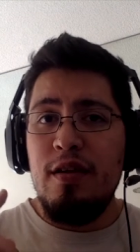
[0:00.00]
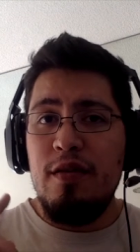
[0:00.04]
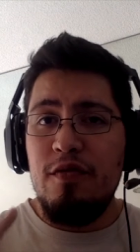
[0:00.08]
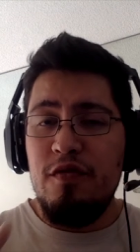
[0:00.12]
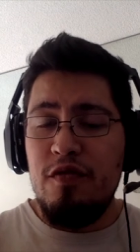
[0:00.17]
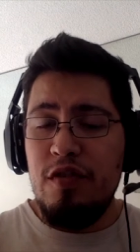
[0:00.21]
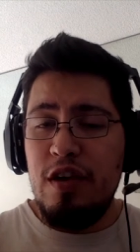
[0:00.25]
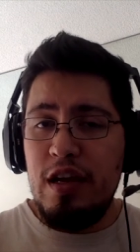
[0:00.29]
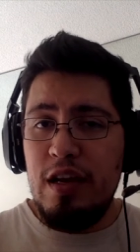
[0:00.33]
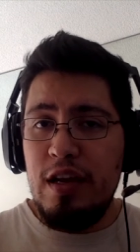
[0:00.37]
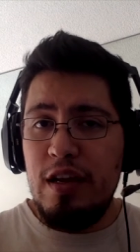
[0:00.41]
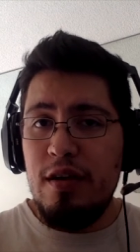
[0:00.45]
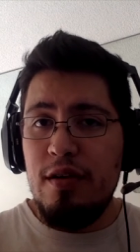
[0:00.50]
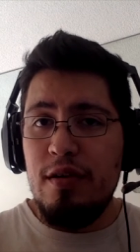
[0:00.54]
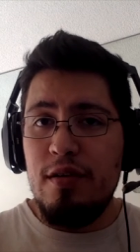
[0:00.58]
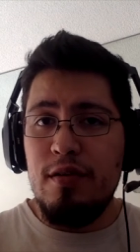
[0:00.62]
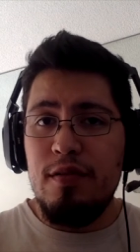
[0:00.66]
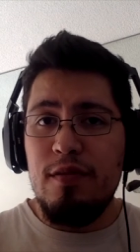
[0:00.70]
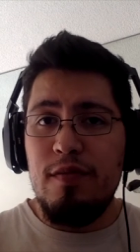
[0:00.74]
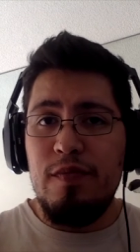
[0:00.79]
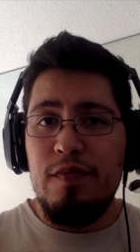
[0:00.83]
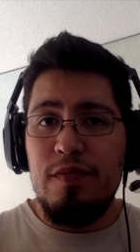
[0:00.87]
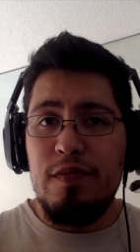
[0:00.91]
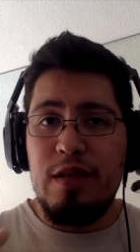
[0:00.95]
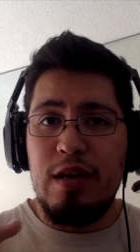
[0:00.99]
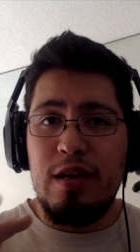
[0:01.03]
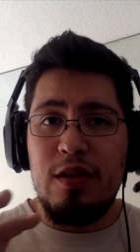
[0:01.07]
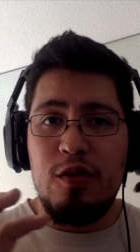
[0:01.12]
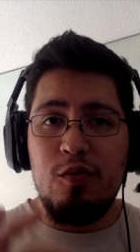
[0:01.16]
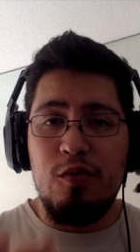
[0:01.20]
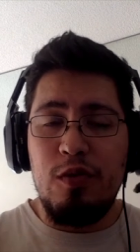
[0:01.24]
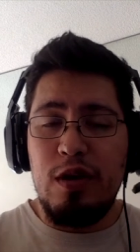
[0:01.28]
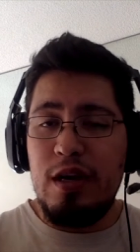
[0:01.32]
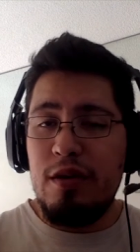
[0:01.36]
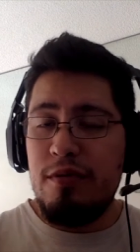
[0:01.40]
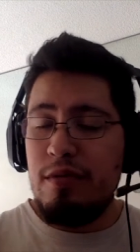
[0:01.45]
video that
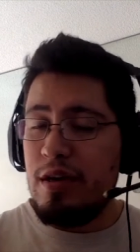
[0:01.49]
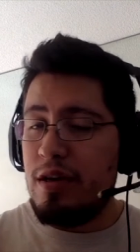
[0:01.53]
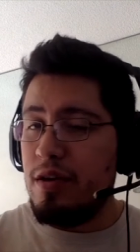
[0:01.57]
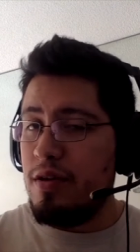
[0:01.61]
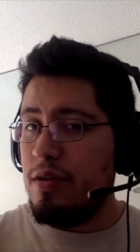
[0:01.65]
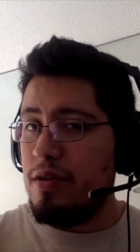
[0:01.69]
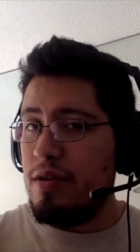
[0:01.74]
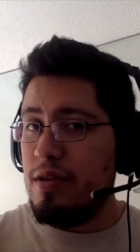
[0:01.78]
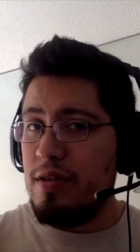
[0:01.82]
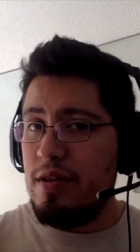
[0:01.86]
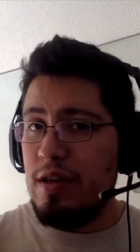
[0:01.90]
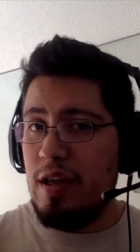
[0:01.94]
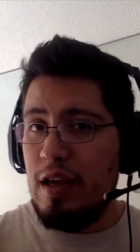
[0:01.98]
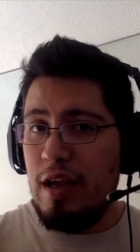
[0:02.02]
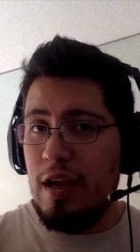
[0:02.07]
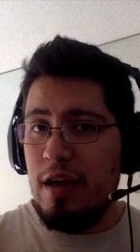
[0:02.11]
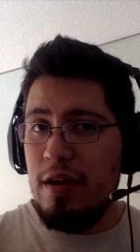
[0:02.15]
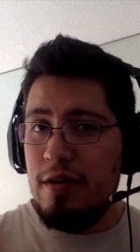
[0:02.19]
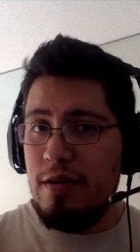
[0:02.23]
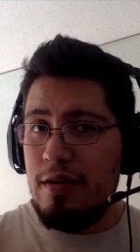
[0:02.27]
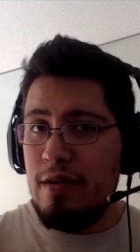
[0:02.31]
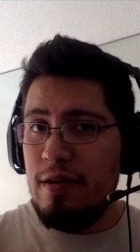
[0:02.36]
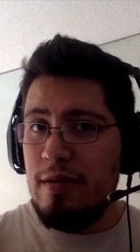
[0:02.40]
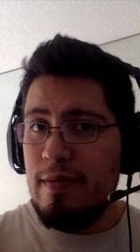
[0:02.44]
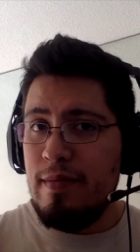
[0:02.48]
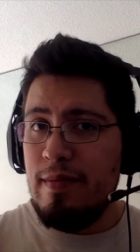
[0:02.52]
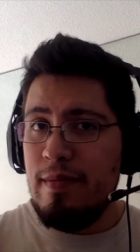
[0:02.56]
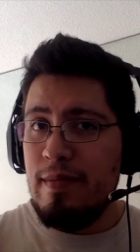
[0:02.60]
we recorded here